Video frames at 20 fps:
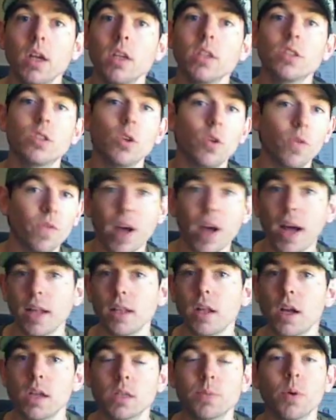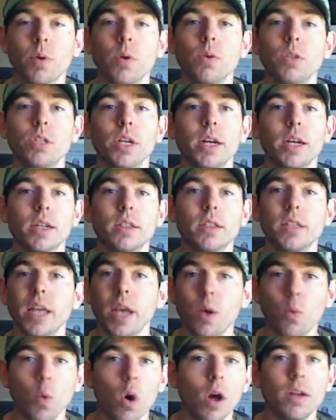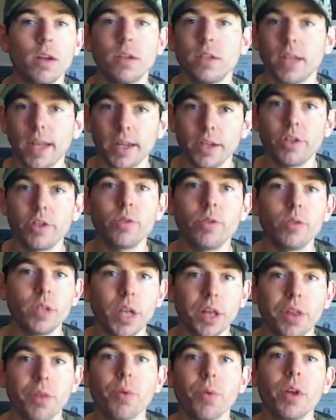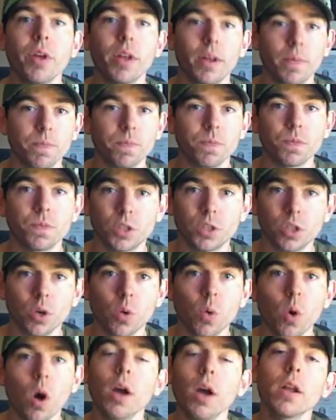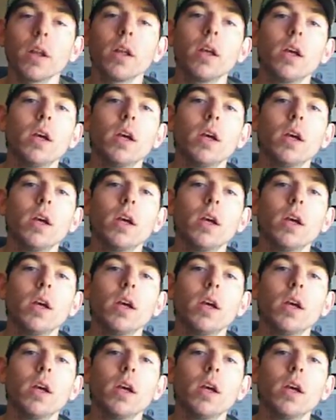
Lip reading: So Fat Loss Project, day 1, day 2, day 3, and so on.